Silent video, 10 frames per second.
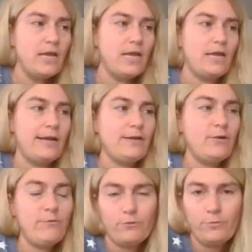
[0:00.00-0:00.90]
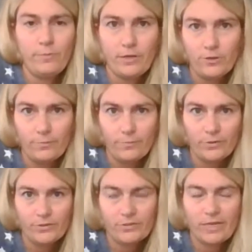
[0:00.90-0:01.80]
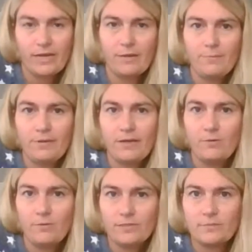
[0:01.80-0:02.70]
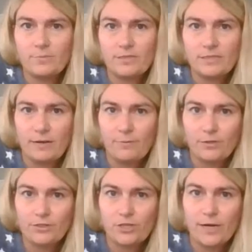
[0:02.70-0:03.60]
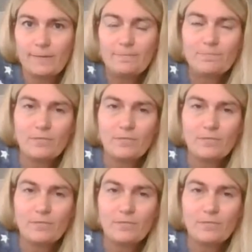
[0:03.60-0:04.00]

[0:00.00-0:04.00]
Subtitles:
and I go through my cookbooks and I pick out recipes that I want to try.